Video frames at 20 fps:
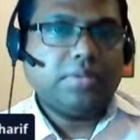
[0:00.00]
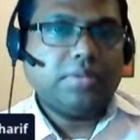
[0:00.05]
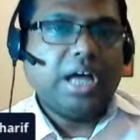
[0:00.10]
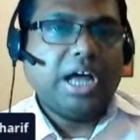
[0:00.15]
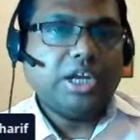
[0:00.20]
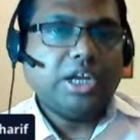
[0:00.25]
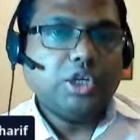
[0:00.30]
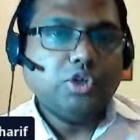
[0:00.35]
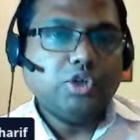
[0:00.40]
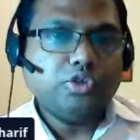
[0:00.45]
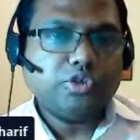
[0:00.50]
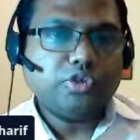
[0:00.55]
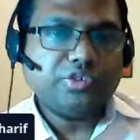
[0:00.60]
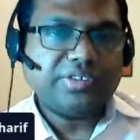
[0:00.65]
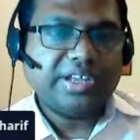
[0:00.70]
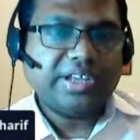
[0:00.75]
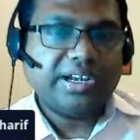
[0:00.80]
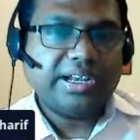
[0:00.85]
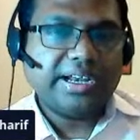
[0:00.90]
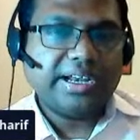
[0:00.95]
are used to
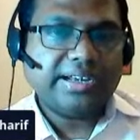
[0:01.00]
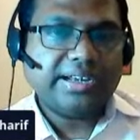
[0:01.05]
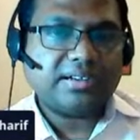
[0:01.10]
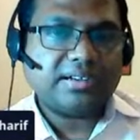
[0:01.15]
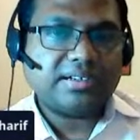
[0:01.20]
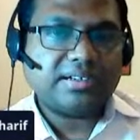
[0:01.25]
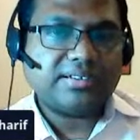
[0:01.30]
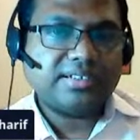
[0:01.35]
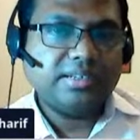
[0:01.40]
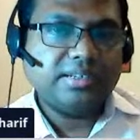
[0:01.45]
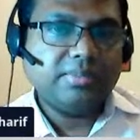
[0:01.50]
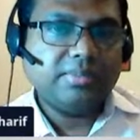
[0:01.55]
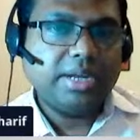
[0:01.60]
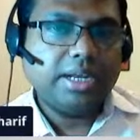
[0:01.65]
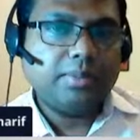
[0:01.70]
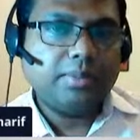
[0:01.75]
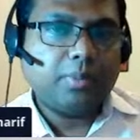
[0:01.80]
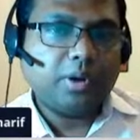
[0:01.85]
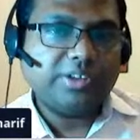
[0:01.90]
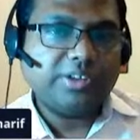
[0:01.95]
send letters,
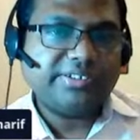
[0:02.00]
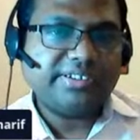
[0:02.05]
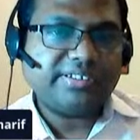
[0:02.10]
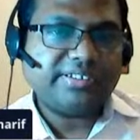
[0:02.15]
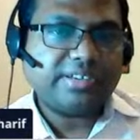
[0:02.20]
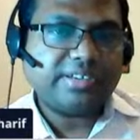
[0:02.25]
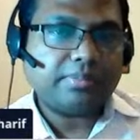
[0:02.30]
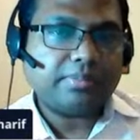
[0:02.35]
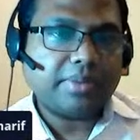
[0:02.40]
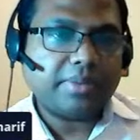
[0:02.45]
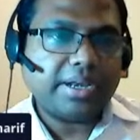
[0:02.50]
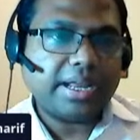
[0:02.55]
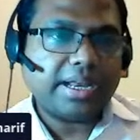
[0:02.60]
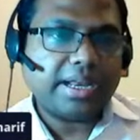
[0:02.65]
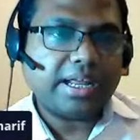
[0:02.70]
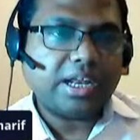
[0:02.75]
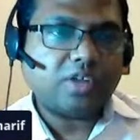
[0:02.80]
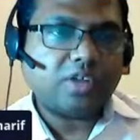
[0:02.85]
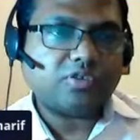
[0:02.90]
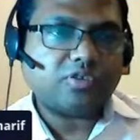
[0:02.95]
email, policy statement, and
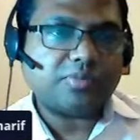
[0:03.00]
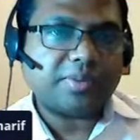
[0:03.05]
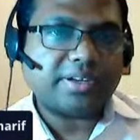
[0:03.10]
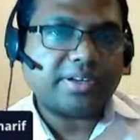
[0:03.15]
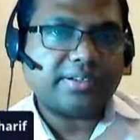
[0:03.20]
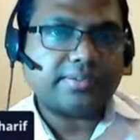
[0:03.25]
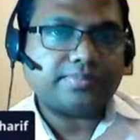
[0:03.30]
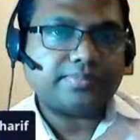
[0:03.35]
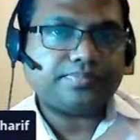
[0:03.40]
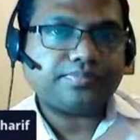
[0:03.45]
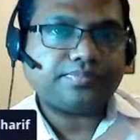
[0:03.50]
announcement.